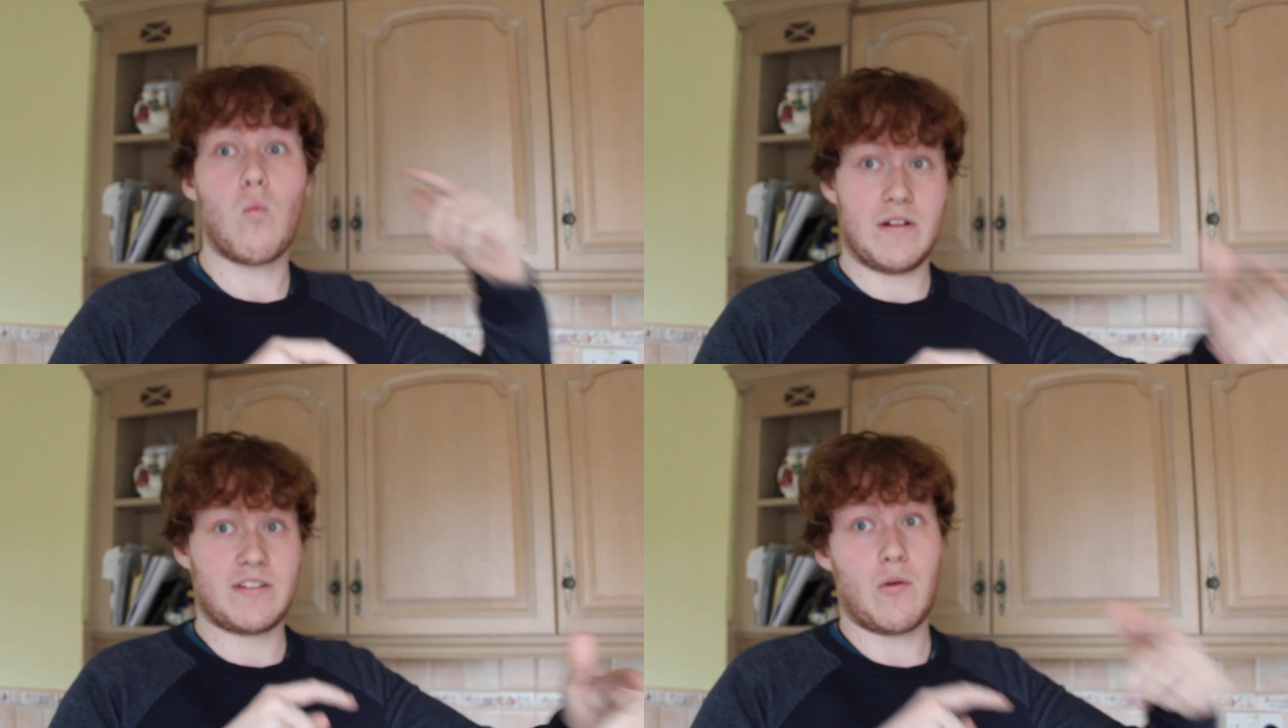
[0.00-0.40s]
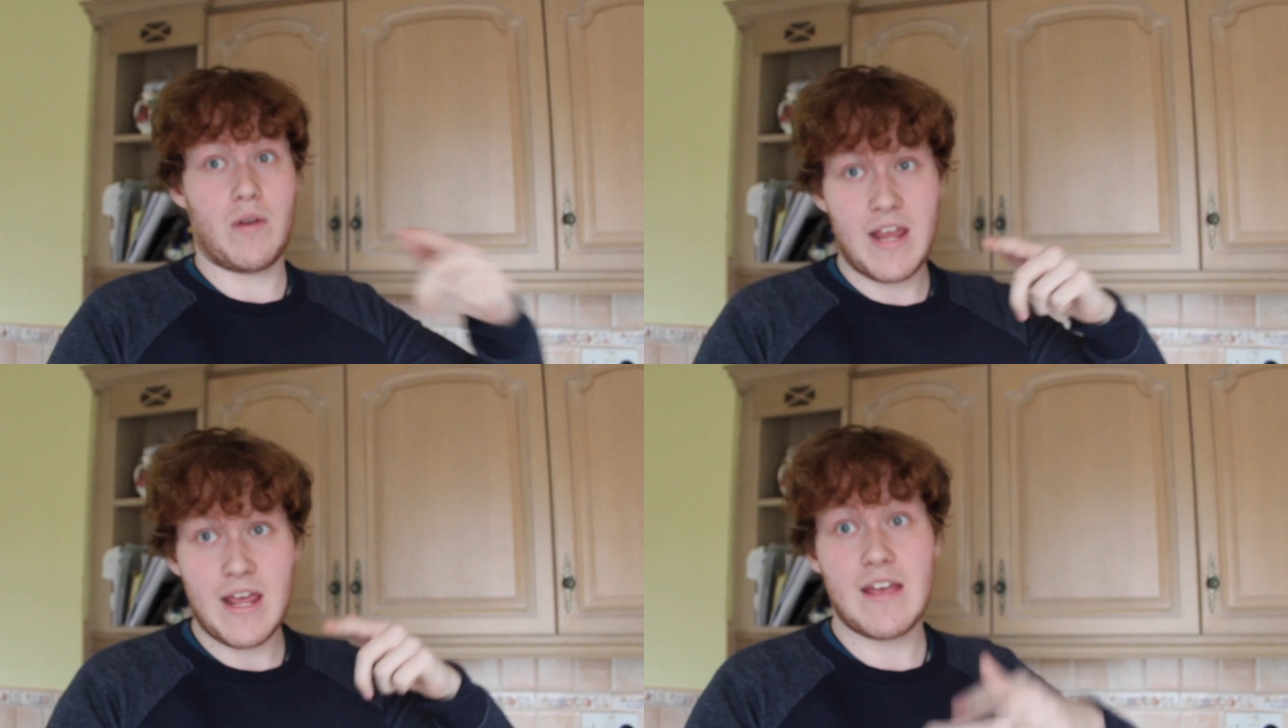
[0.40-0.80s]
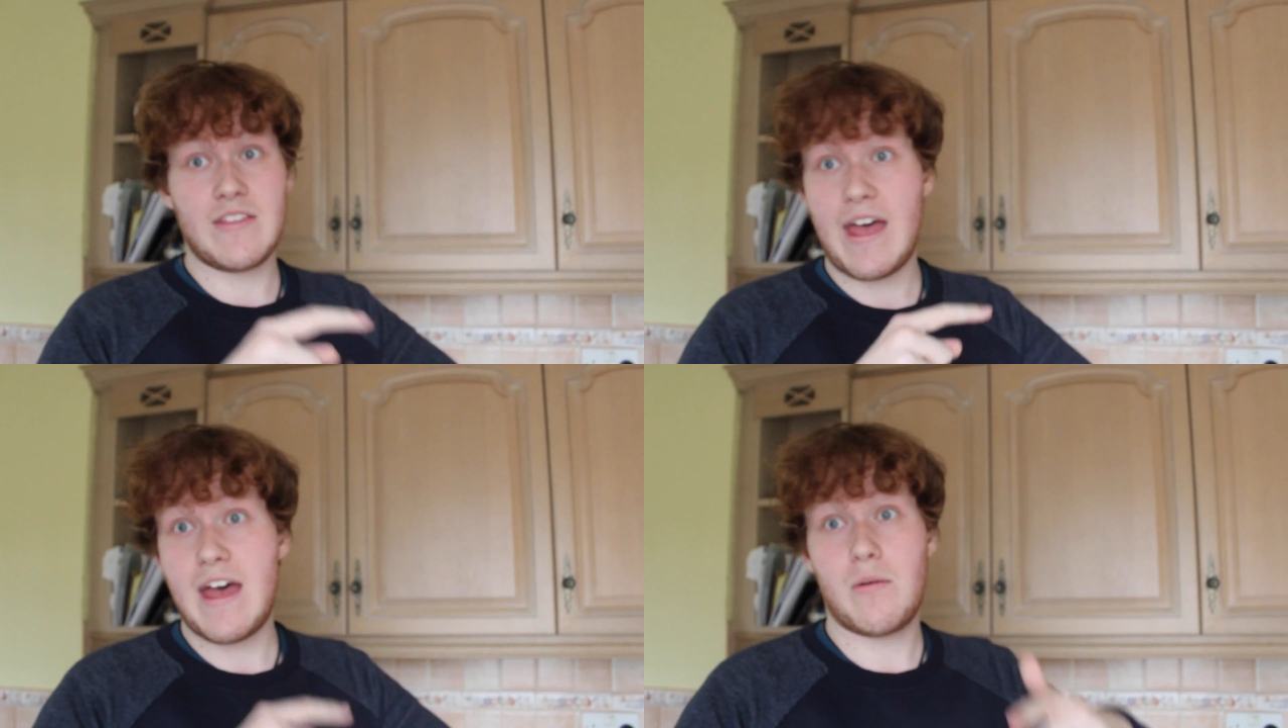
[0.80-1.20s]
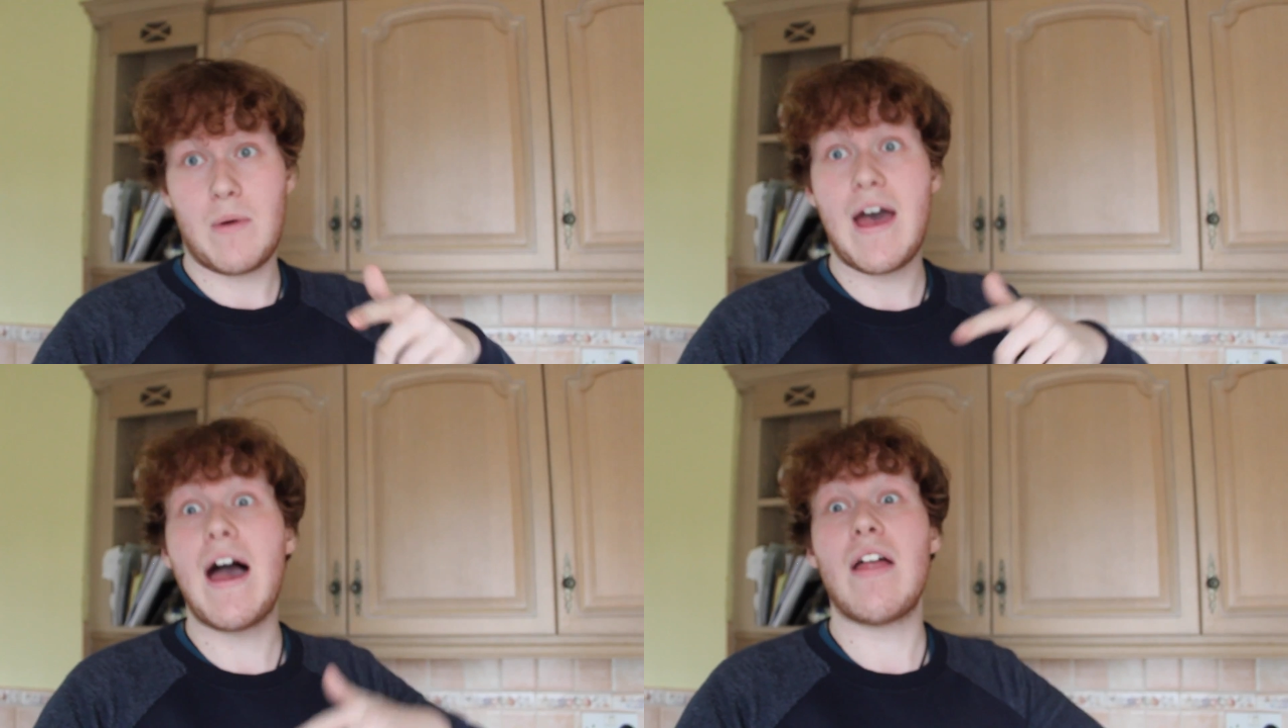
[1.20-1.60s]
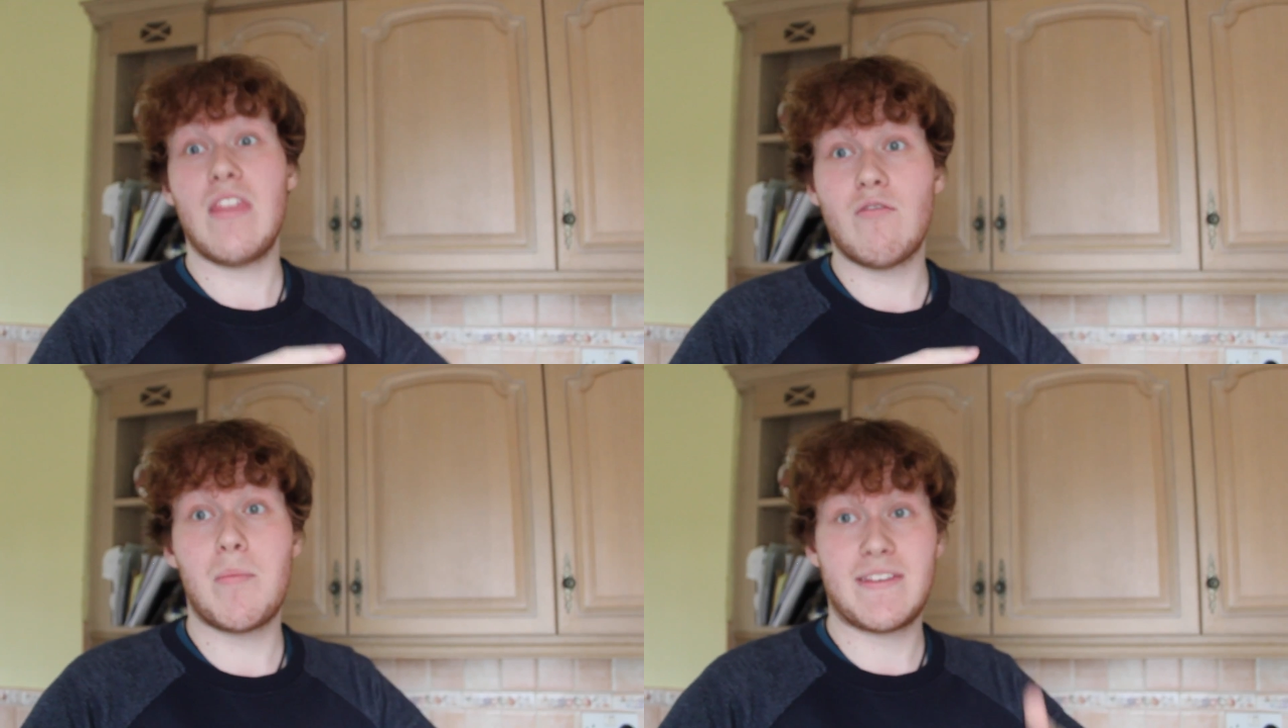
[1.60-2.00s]
what's going here, there, where,
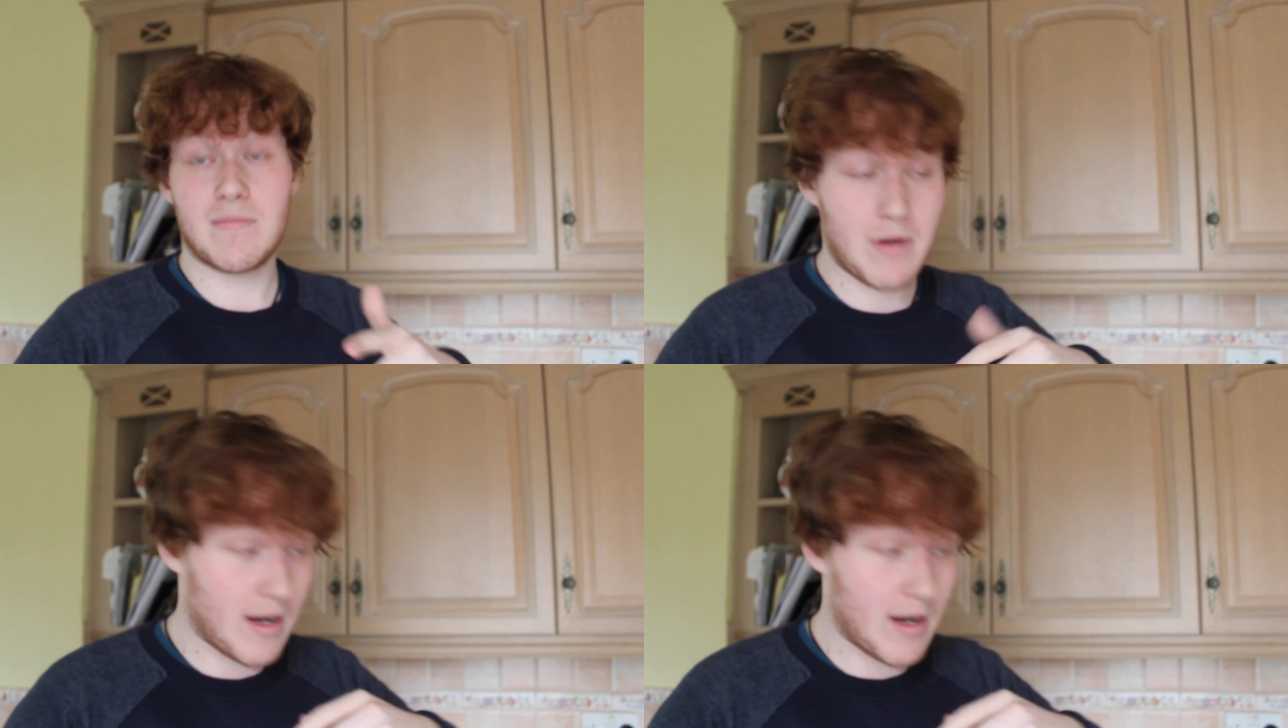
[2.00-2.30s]
the other bits and